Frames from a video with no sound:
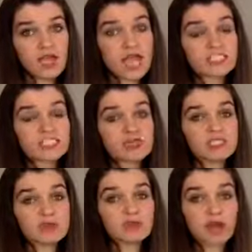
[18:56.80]
And so it's
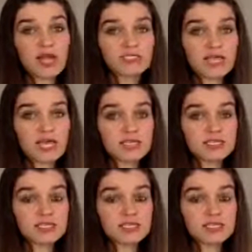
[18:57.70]
a process.